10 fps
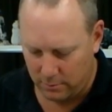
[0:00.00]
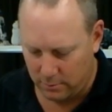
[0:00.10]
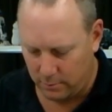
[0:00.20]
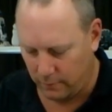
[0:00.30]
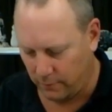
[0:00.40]

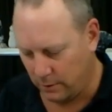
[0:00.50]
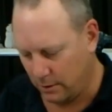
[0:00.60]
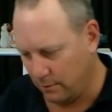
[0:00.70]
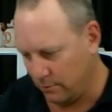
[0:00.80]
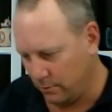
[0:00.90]
What have I
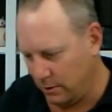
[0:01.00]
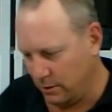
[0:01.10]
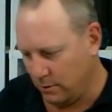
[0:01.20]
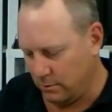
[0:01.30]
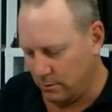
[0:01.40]
done wrong here?
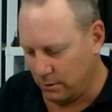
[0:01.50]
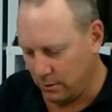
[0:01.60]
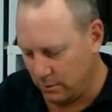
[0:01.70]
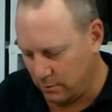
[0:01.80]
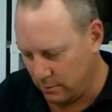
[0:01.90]
Oh,
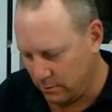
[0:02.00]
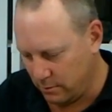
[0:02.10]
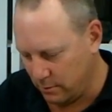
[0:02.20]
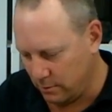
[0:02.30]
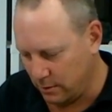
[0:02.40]

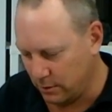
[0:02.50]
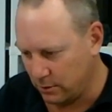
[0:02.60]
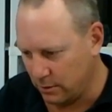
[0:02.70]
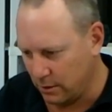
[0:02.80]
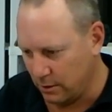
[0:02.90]
let's
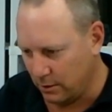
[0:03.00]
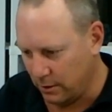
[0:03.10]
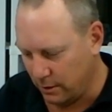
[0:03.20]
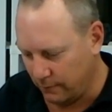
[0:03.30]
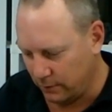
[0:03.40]
go like
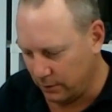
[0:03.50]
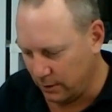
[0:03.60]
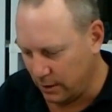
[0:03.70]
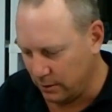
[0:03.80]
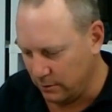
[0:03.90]
that for
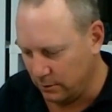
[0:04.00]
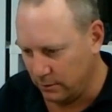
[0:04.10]
starters.